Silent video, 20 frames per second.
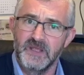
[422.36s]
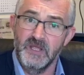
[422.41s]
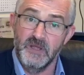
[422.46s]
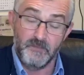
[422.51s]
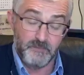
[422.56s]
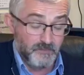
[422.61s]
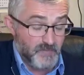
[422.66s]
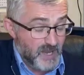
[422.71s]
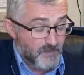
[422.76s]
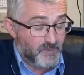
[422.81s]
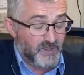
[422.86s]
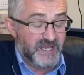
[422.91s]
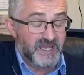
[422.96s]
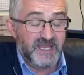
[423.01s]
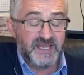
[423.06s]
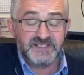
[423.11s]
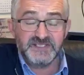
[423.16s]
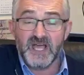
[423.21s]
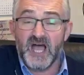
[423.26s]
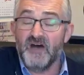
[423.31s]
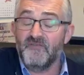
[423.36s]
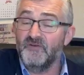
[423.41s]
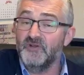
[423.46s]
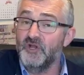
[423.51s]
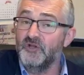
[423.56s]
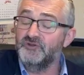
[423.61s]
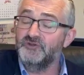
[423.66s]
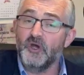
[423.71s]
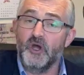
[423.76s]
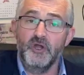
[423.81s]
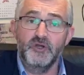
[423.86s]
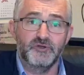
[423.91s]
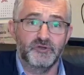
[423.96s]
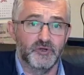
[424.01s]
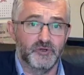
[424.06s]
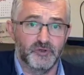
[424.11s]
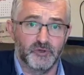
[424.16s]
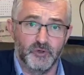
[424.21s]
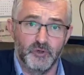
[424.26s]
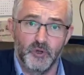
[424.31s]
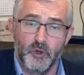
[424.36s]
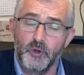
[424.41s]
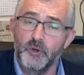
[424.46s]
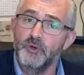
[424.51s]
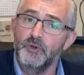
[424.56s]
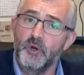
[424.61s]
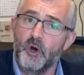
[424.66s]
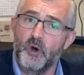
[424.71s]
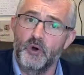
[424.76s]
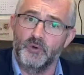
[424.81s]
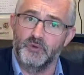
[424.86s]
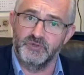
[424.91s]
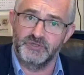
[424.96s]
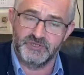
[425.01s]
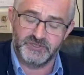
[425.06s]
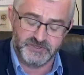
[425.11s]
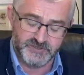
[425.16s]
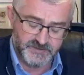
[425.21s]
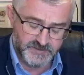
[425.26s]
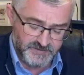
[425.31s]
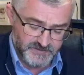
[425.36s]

Maybe he's having a doubt or two, who knows?